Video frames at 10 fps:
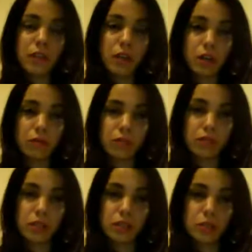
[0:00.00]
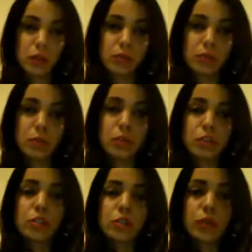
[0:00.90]
I often sense people's
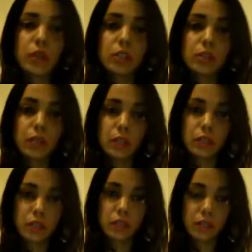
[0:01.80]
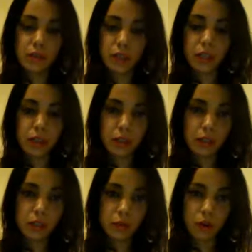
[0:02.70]
emotions, and when I do, I can sense anything
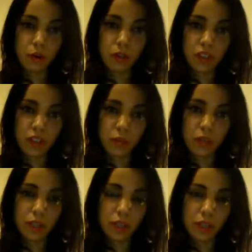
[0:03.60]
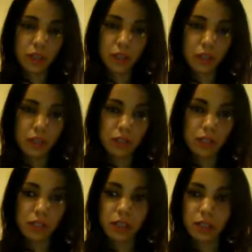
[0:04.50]
that's wrong with them. I can
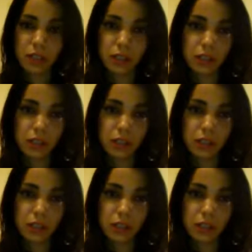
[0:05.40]
see it.